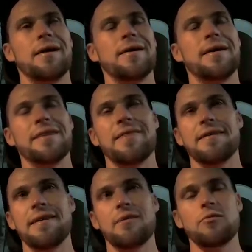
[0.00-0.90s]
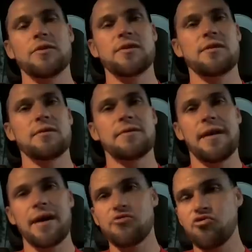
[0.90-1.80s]
and I think that was the
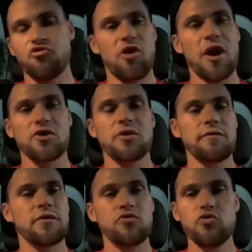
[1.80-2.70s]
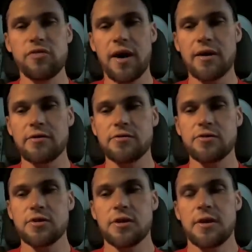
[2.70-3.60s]
extra traction of the new
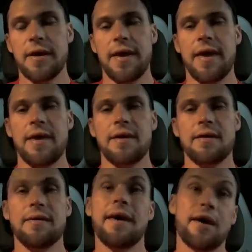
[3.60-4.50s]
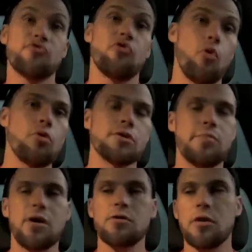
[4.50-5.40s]
tires and the extra
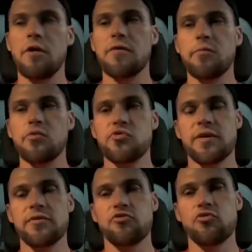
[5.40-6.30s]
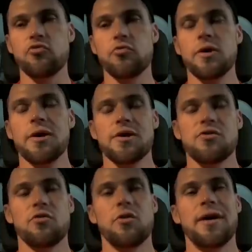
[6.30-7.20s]
horsepower of the Boostane tune.
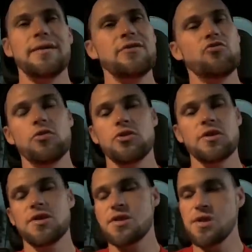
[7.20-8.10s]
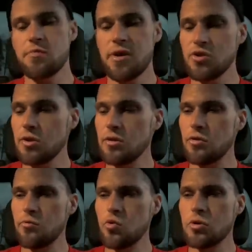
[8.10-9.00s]
So I need to adjust the suspension a
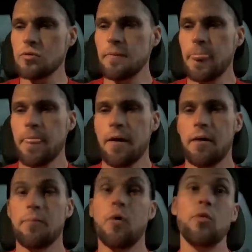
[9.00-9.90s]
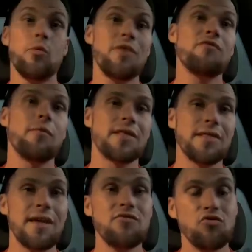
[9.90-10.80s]
little more, but we went from
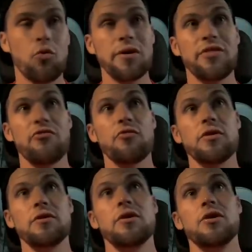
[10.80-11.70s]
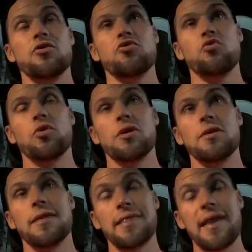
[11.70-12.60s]
1123 to
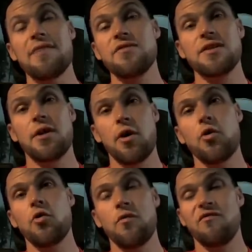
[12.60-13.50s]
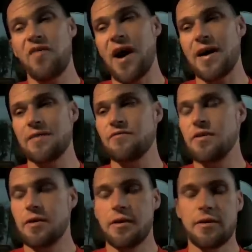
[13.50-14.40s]
1105,